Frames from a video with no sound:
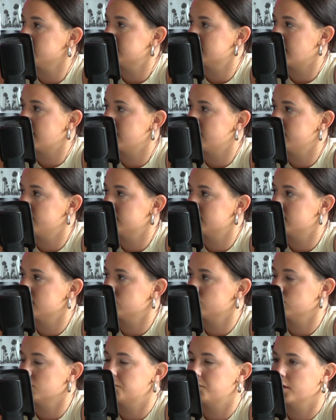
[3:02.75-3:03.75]
really cool set of the
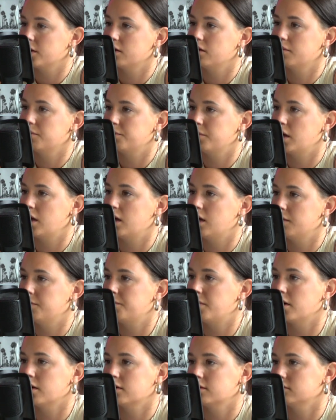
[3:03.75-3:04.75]
Central
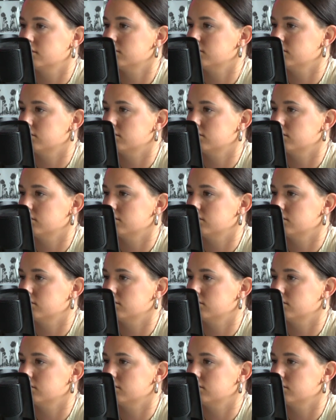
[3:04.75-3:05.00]
Park